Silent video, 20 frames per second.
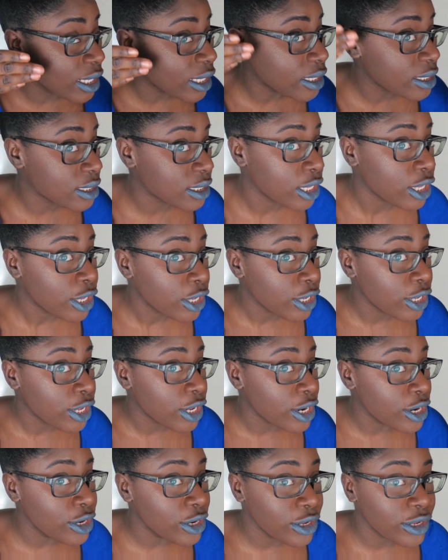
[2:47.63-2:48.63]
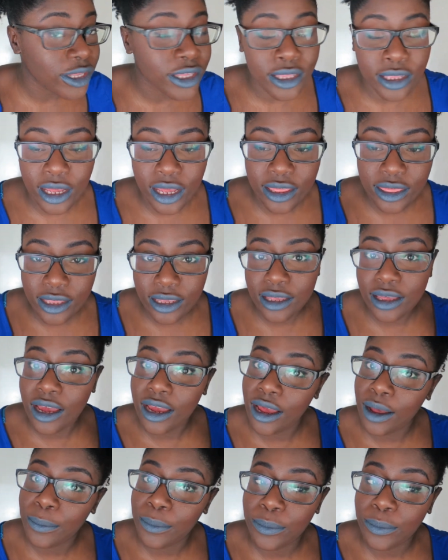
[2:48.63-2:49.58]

this look I think I,